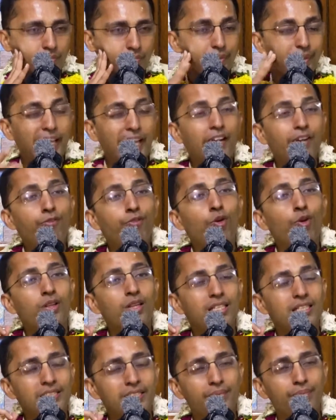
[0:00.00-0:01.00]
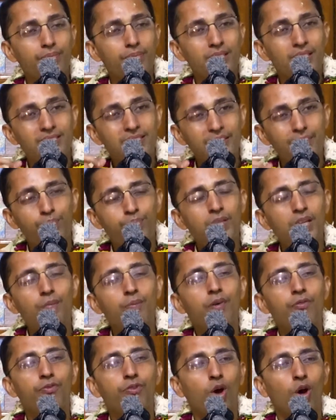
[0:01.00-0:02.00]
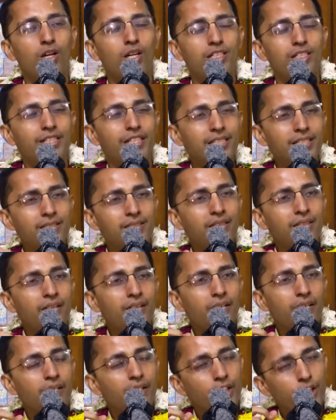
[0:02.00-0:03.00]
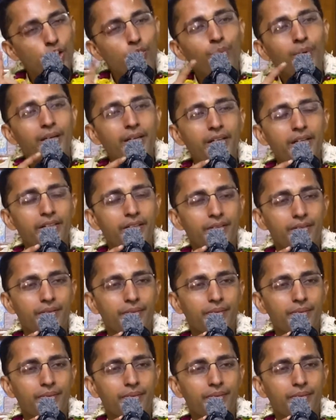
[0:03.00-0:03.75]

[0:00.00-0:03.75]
Therefore, the symptom of knowledge is humility.